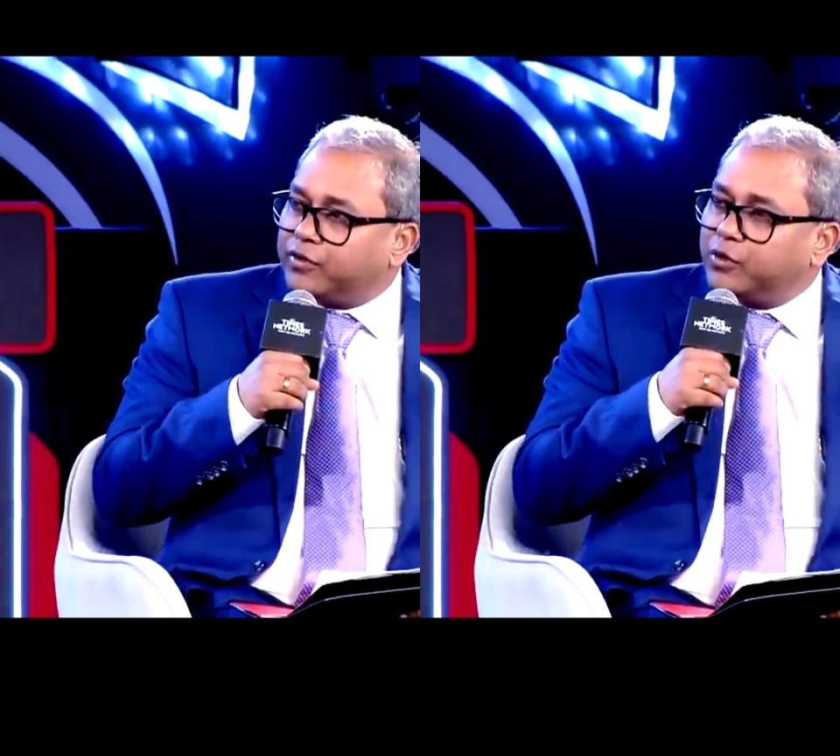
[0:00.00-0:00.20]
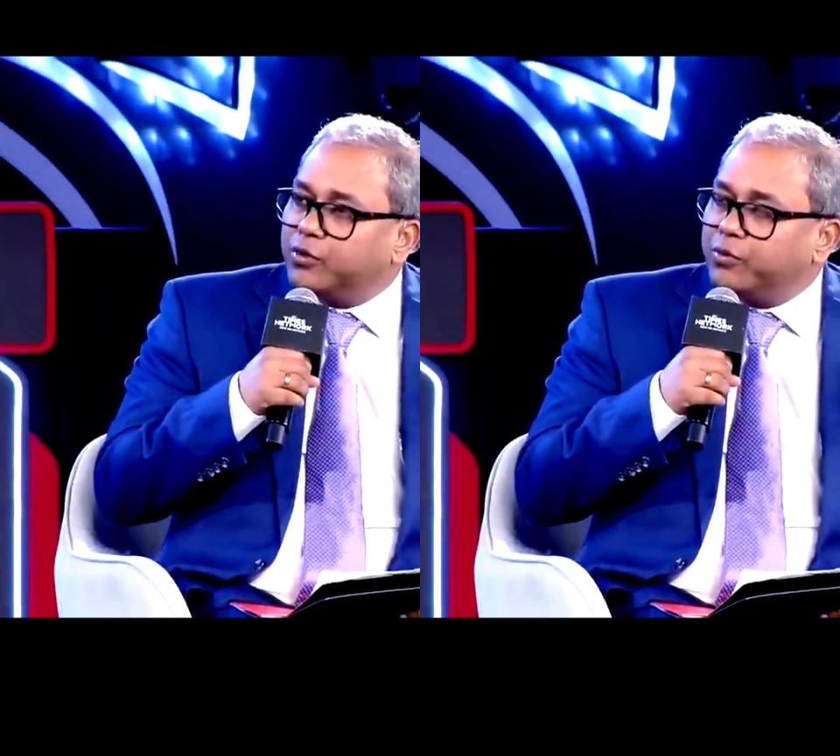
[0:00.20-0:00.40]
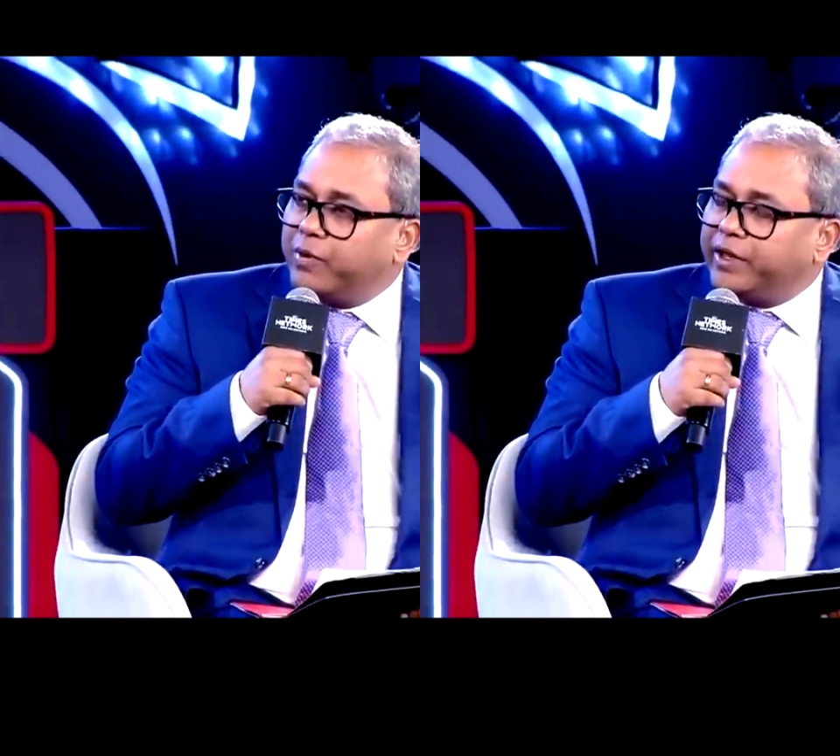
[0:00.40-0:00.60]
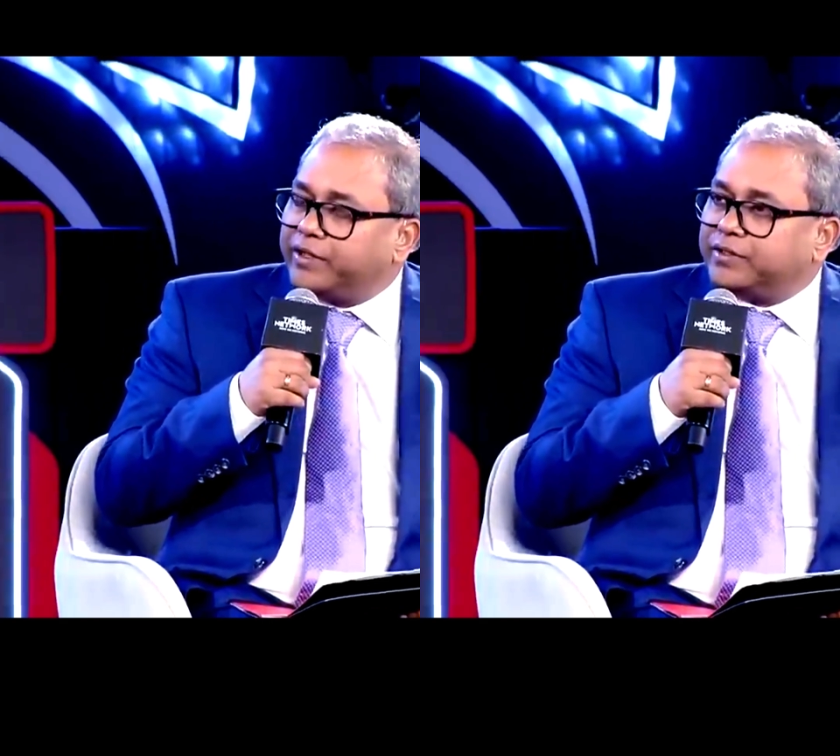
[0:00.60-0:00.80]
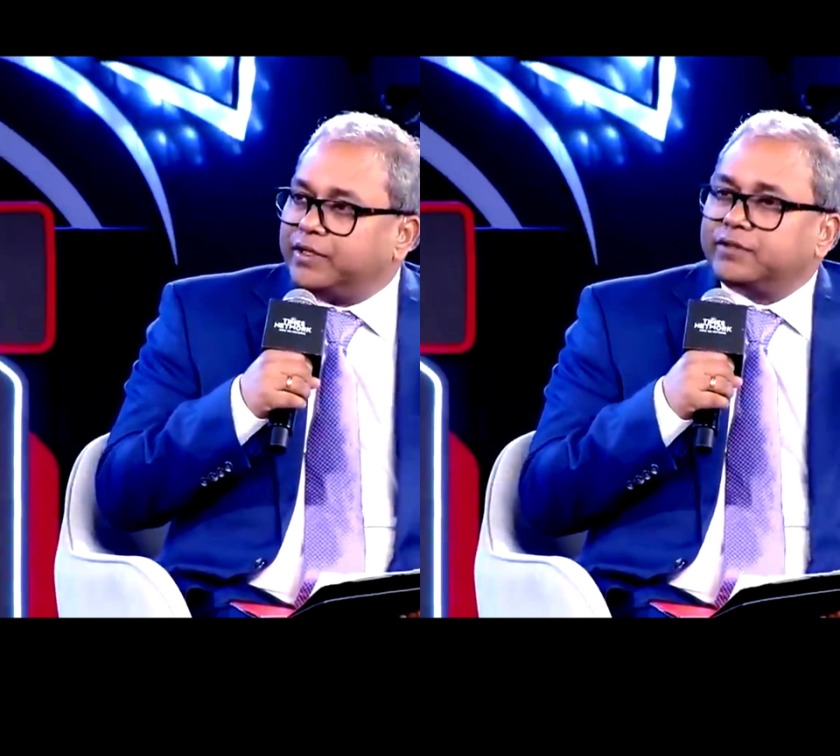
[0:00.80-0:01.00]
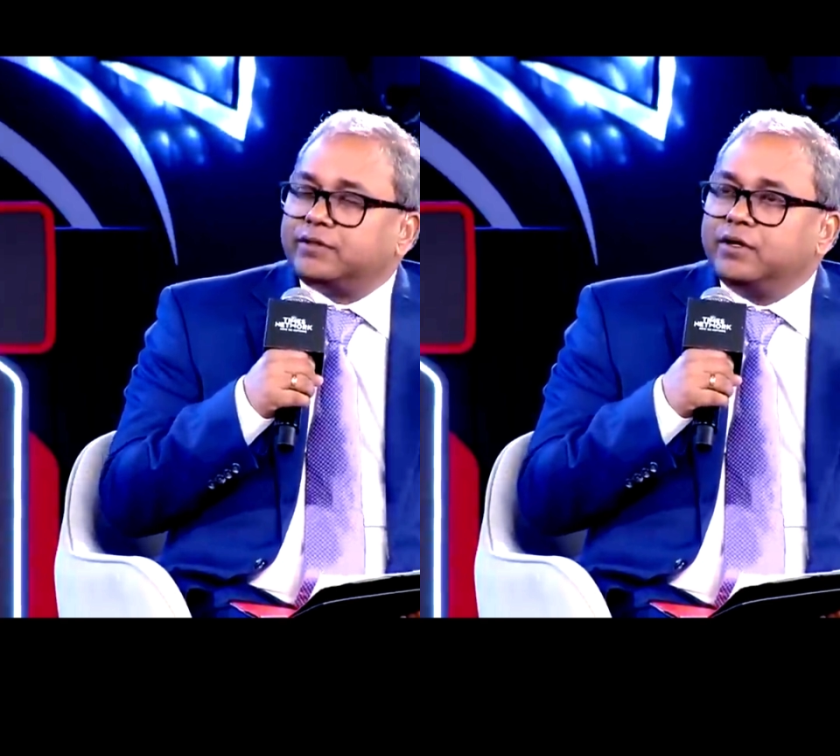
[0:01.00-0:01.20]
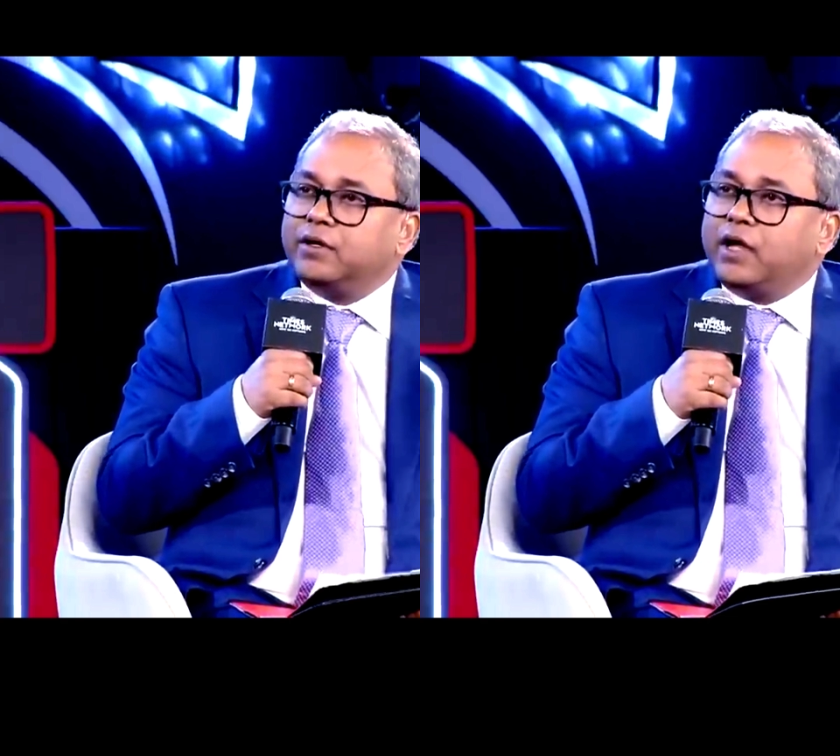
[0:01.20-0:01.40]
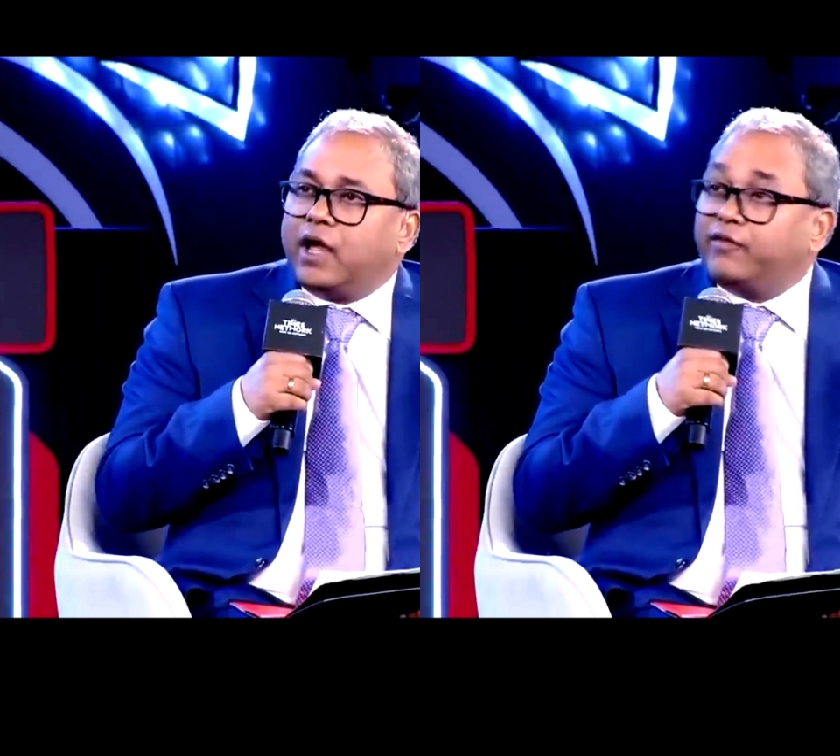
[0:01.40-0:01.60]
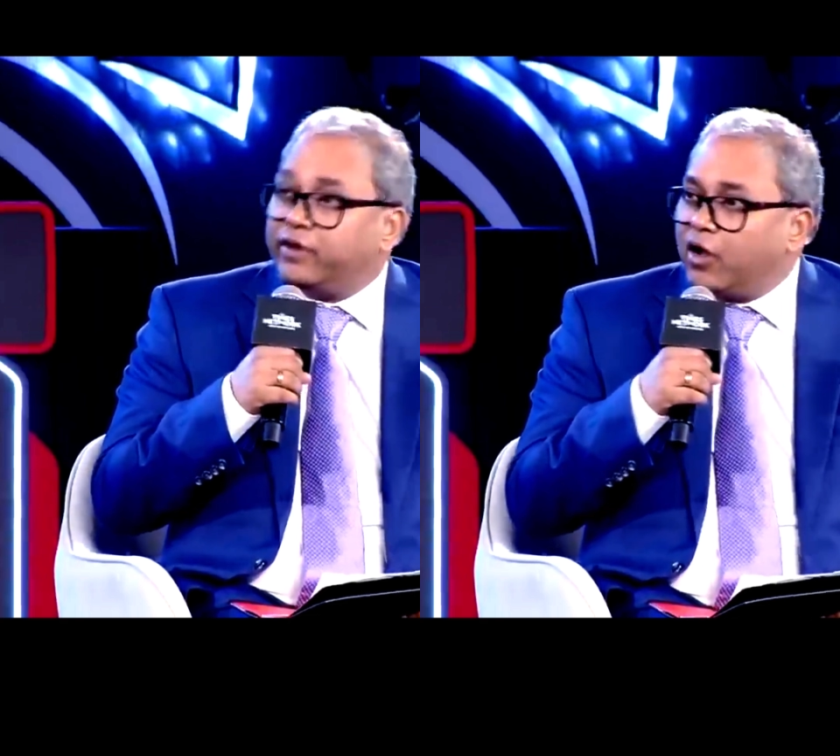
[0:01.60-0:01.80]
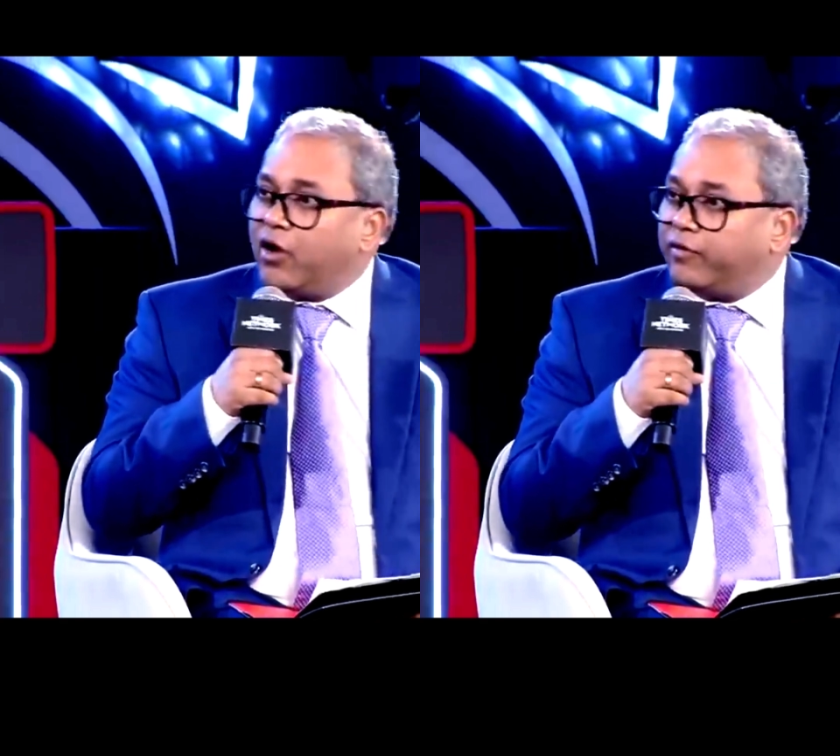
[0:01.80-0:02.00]
to manage this, and we
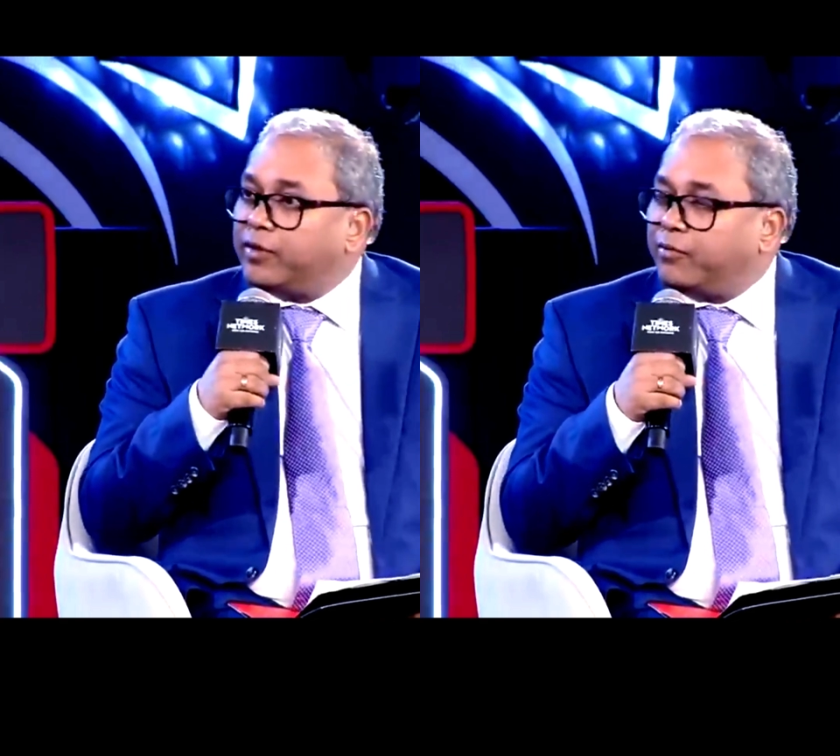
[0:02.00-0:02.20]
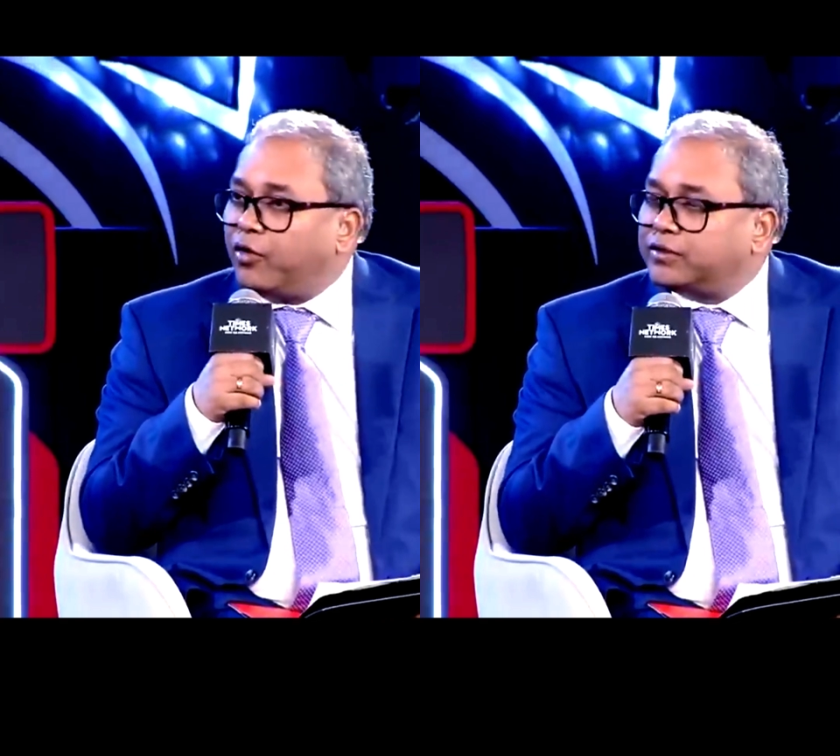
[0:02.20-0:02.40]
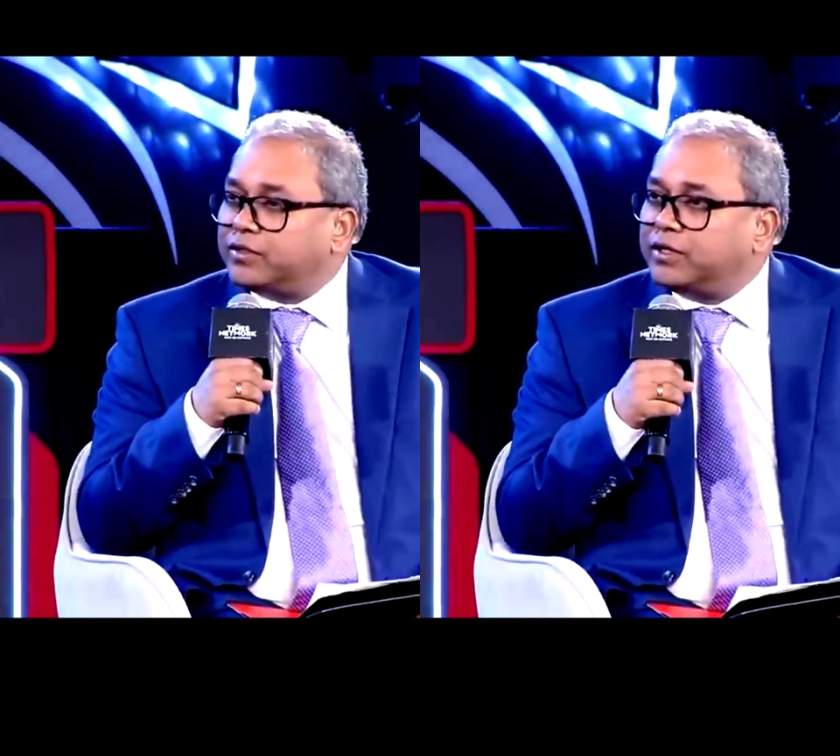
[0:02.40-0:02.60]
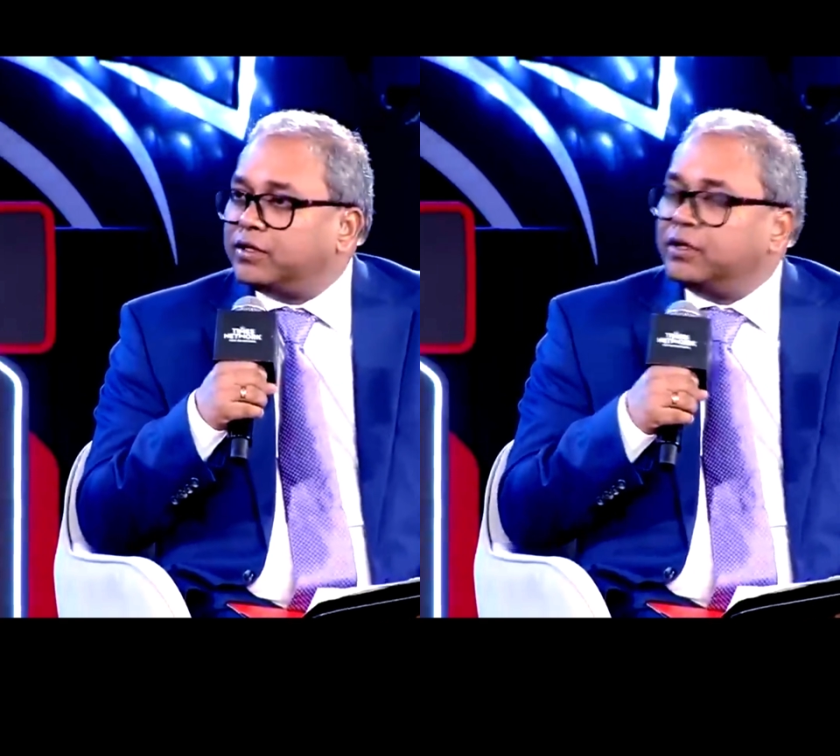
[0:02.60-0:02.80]
now have the policy,